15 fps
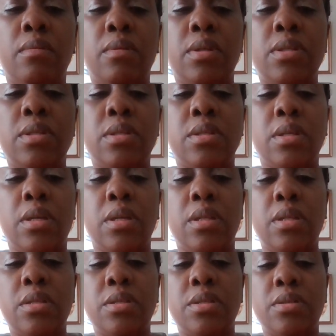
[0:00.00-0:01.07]
Let's see.
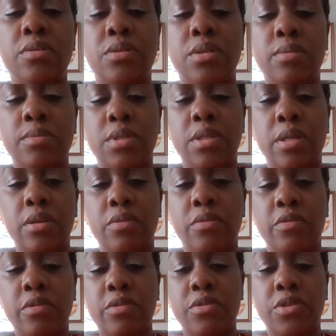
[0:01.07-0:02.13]
Let's do some
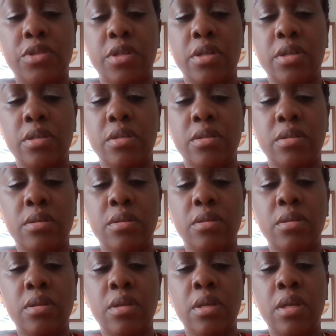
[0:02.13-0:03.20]
single crochets.
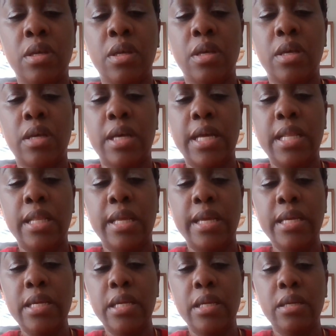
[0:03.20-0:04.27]
I
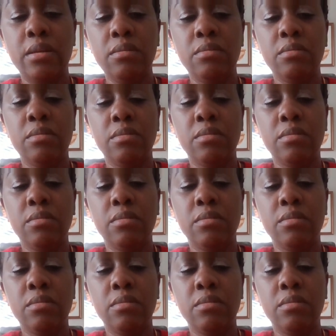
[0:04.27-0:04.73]
like it.